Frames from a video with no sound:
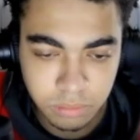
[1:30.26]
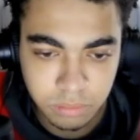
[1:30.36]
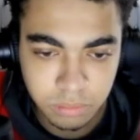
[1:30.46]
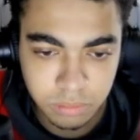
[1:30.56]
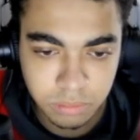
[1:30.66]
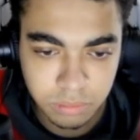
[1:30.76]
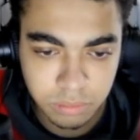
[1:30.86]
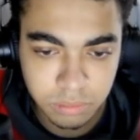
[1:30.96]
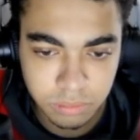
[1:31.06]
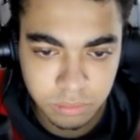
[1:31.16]

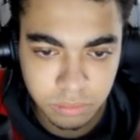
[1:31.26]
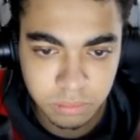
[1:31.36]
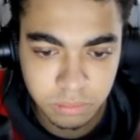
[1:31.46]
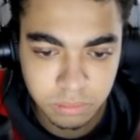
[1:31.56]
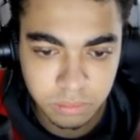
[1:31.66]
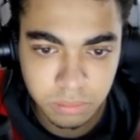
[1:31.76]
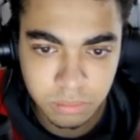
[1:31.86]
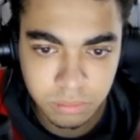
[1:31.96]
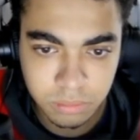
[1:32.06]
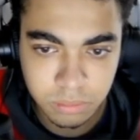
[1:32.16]

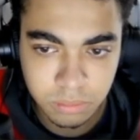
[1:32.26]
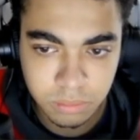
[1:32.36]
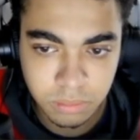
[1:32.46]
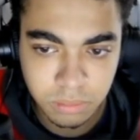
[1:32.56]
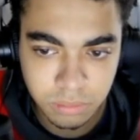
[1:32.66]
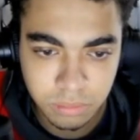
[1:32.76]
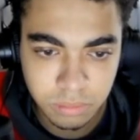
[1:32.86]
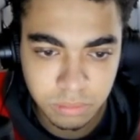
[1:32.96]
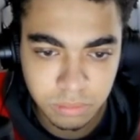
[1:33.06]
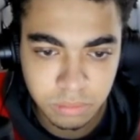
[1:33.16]

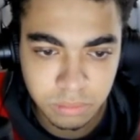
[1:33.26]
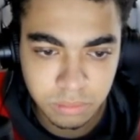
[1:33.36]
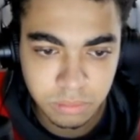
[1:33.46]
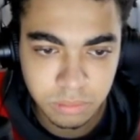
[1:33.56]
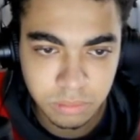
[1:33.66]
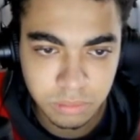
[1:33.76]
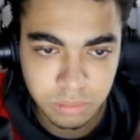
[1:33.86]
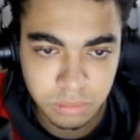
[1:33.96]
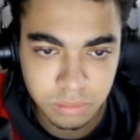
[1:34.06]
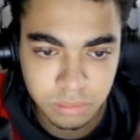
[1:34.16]

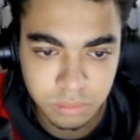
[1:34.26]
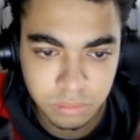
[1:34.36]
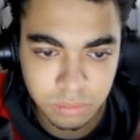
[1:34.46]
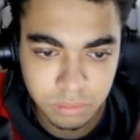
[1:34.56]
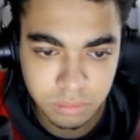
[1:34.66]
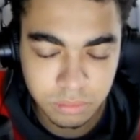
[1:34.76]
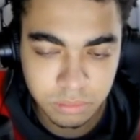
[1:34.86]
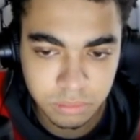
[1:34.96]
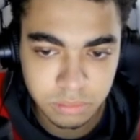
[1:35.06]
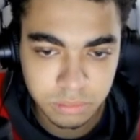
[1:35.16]

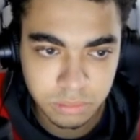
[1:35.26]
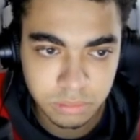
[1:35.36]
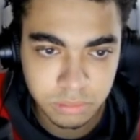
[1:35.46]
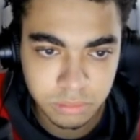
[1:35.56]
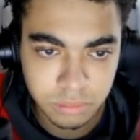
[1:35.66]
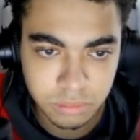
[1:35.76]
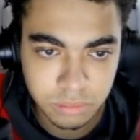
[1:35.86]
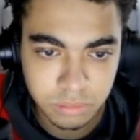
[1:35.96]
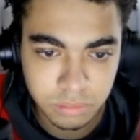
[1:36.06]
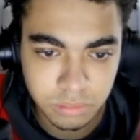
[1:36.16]

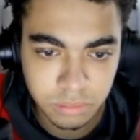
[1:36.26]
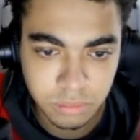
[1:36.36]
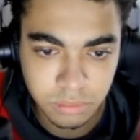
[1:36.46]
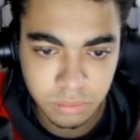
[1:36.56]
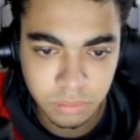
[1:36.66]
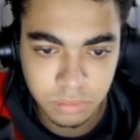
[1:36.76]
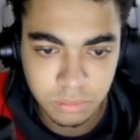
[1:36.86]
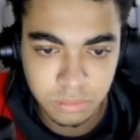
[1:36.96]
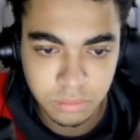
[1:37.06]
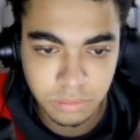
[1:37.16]

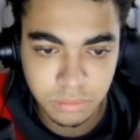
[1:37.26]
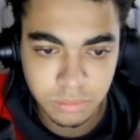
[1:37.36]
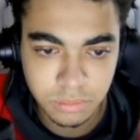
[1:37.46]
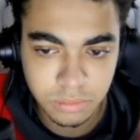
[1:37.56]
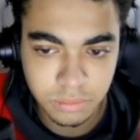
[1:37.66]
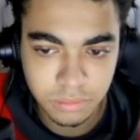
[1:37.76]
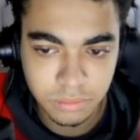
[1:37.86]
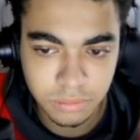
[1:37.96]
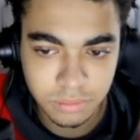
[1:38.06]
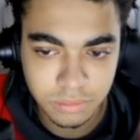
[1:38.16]
[no speech]